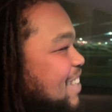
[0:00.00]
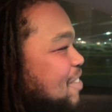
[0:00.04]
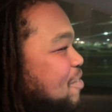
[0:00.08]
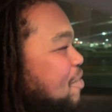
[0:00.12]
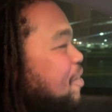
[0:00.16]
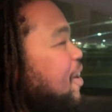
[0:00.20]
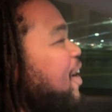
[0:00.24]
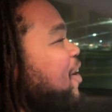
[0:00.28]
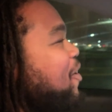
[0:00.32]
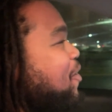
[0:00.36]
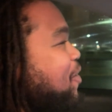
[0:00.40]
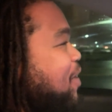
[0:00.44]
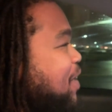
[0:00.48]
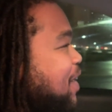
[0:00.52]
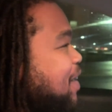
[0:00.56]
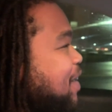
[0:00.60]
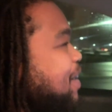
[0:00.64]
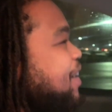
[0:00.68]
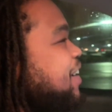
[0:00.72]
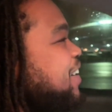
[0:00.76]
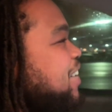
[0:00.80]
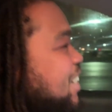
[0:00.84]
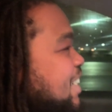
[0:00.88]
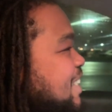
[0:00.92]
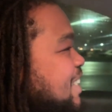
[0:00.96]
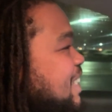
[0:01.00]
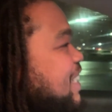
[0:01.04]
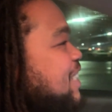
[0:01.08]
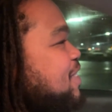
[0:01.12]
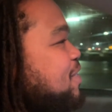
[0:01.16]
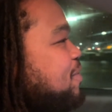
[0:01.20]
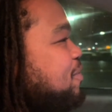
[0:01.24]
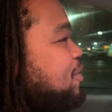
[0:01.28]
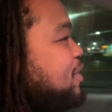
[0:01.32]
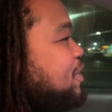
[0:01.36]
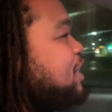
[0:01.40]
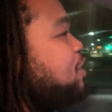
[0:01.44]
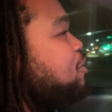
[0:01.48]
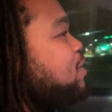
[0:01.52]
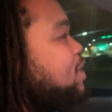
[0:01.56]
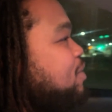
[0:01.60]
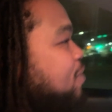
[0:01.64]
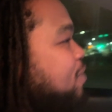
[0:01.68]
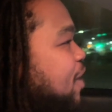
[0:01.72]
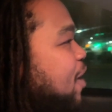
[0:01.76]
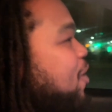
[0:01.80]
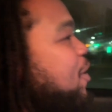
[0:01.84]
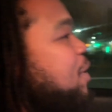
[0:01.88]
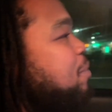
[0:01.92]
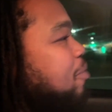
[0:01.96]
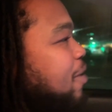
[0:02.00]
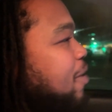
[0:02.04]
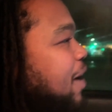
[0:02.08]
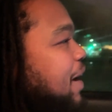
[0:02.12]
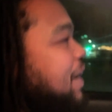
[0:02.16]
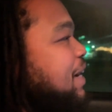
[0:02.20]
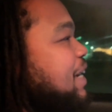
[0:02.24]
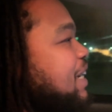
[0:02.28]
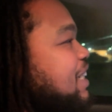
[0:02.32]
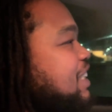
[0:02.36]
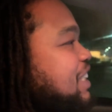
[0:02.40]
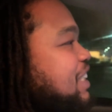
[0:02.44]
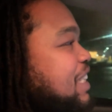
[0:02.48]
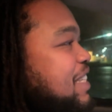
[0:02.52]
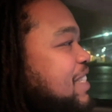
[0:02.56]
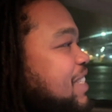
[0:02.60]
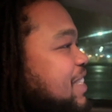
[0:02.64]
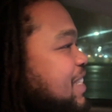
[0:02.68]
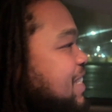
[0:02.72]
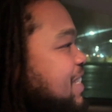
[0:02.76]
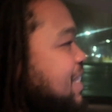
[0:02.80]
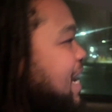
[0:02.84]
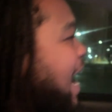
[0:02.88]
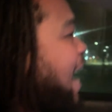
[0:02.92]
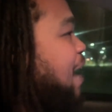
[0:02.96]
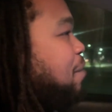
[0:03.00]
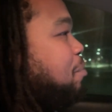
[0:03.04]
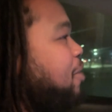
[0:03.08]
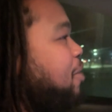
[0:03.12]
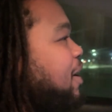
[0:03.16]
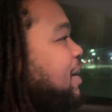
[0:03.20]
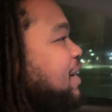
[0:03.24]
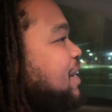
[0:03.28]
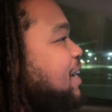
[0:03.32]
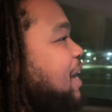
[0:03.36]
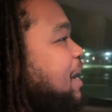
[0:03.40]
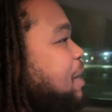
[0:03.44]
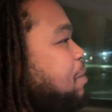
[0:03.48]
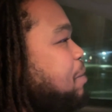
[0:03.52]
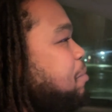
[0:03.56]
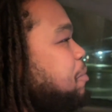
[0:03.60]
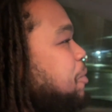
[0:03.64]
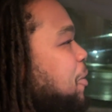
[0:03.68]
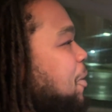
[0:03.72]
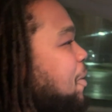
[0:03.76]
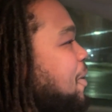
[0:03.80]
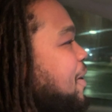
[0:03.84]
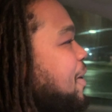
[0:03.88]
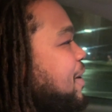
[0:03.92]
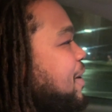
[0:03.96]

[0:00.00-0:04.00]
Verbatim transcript: very, she's she was very pregnant. She's not pregnant anymore.